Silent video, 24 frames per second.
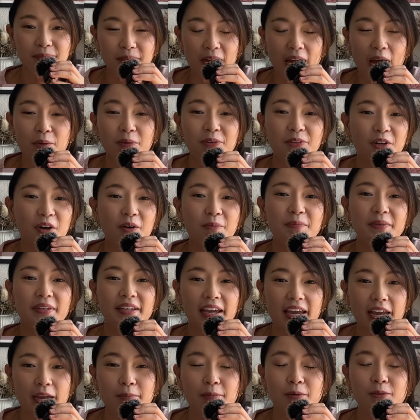will not be
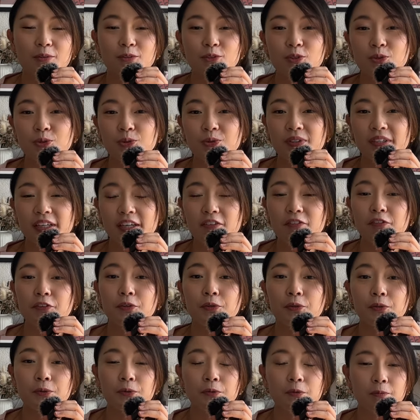able to give
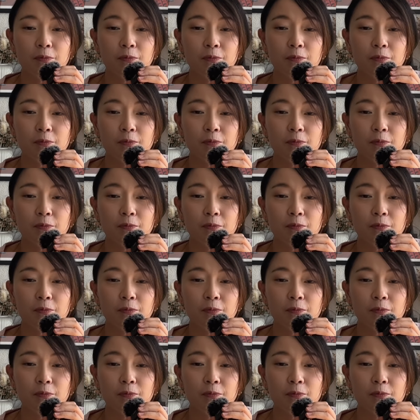you